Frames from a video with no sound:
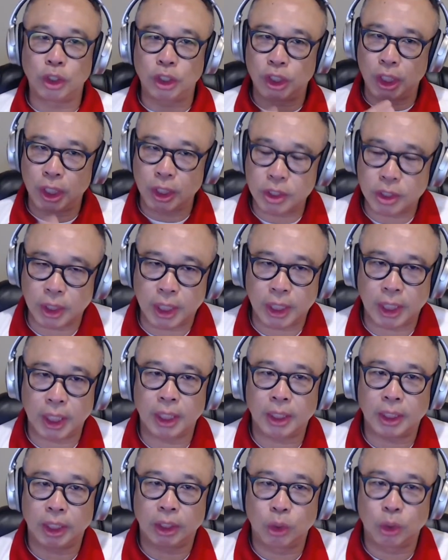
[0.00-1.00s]
You teach a
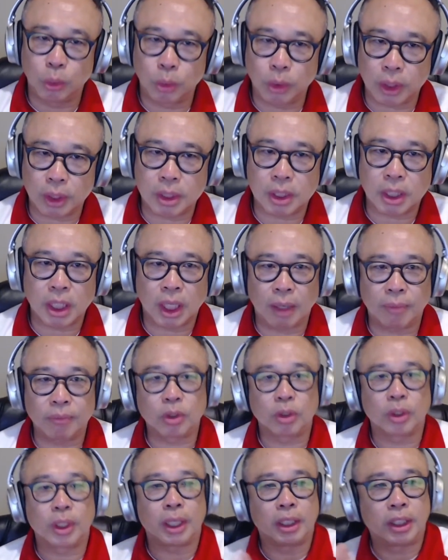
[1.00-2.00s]
kid, they do the
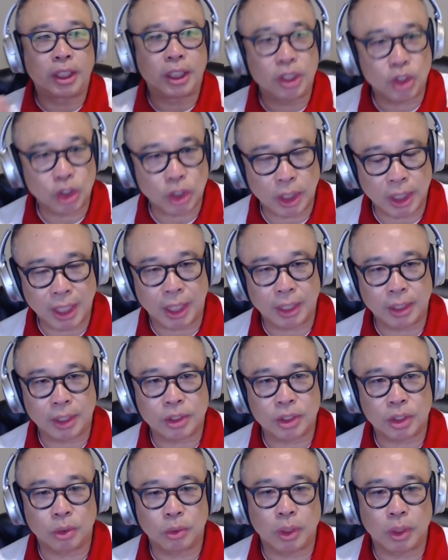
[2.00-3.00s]
stuff, you can teach
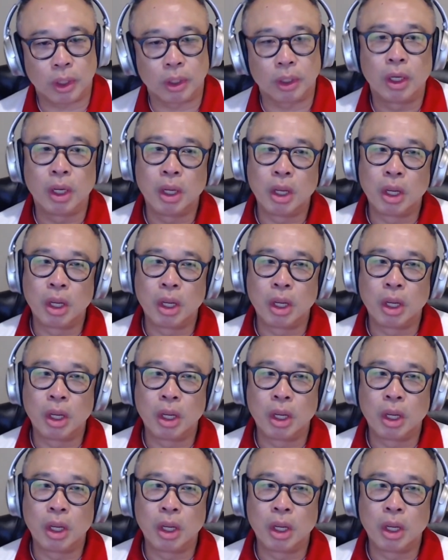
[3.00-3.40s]
another student.